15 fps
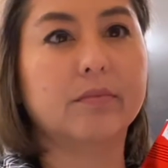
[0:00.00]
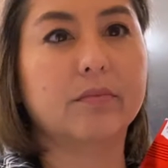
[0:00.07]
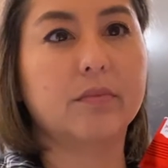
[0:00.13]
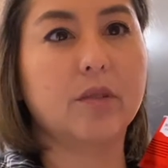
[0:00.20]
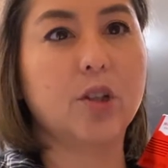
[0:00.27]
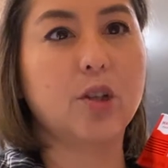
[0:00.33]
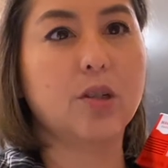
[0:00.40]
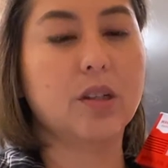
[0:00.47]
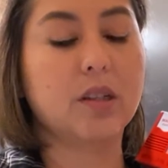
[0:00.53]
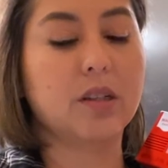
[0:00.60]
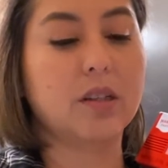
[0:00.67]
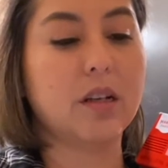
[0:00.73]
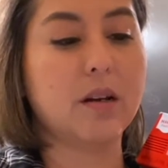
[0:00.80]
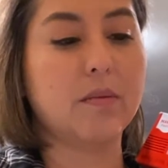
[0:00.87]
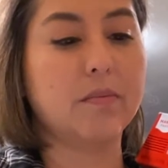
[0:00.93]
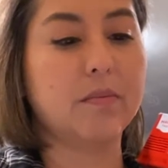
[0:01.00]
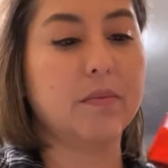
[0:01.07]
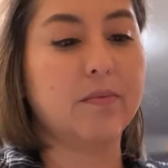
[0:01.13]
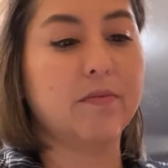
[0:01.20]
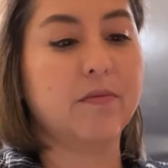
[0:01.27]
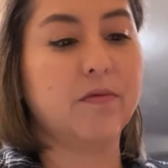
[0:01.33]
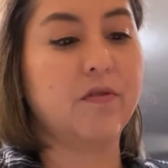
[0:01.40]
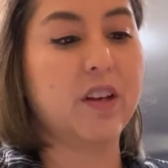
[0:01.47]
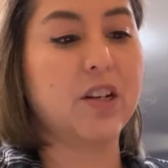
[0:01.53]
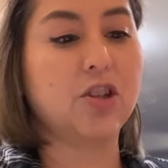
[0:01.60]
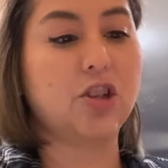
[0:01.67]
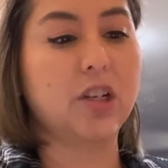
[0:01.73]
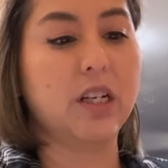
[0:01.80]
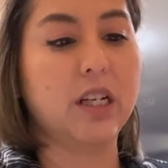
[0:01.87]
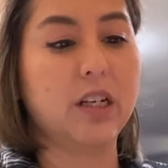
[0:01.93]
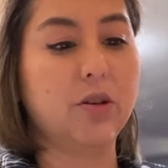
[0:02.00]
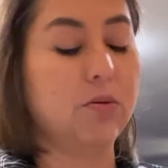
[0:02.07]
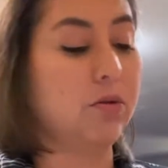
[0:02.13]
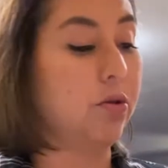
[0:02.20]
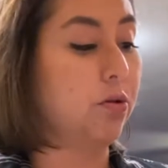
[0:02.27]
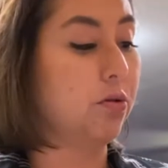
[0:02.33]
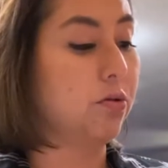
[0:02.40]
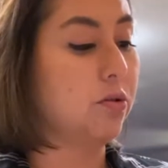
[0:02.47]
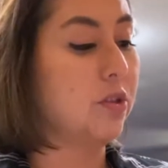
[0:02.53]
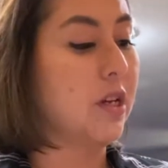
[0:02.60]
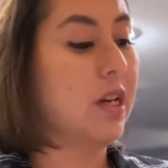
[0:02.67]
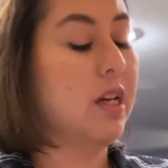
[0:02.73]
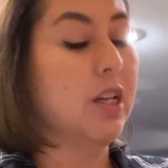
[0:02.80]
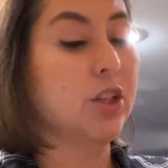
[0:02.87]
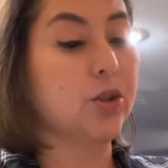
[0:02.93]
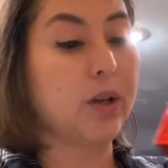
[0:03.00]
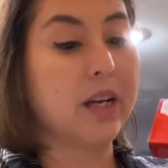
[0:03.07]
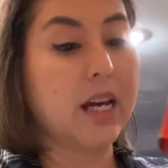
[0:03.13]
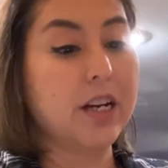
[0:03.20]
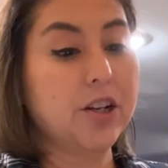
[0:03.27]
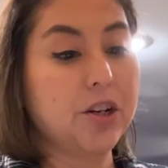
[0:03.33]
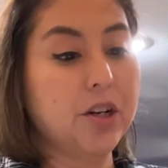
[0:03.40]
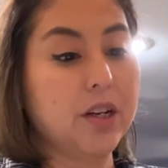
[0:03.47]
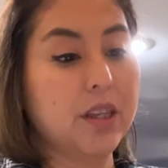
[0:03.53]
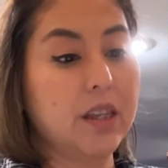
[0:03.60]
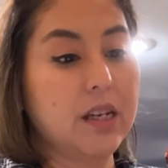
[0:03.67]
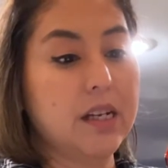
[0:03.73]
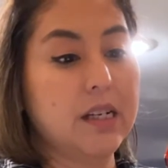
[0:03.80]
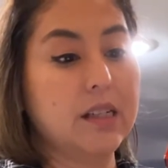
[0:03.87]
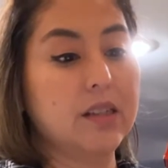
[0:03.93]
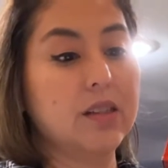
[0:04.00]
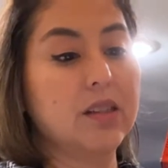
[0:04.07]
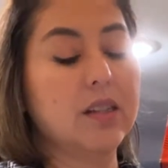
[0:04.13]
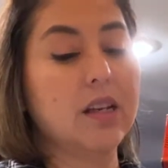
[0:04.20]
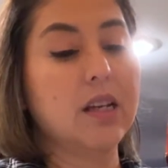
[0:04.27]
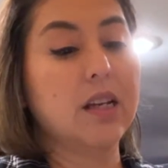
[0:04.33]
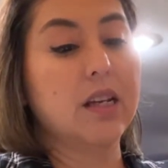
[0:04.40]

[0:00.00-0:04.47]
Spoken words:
using some fettuccine noodles. So I got to cook these.